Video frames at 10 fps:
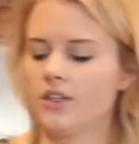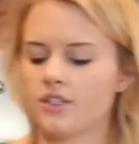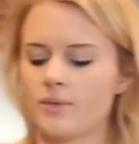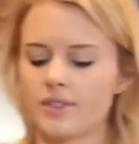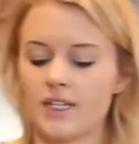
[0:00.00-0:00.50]

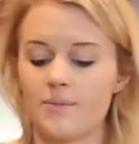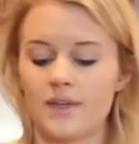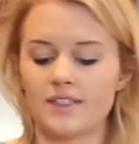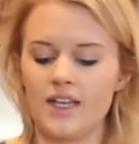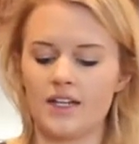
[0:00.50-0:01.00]
So I'm just going to
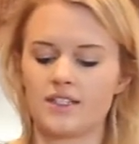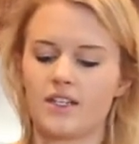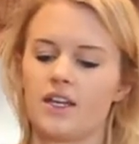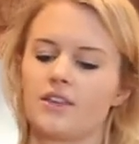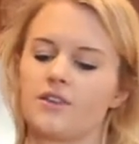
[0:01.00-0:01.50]
mix that
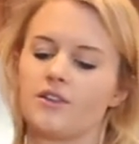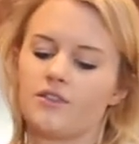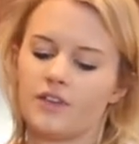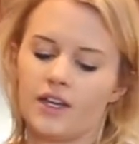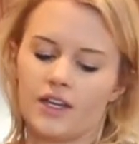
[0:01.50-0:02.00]
together real
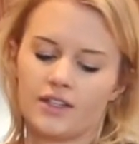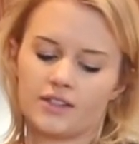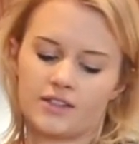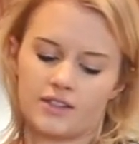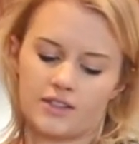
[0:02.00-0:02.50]

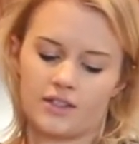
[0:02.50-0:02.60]
fast.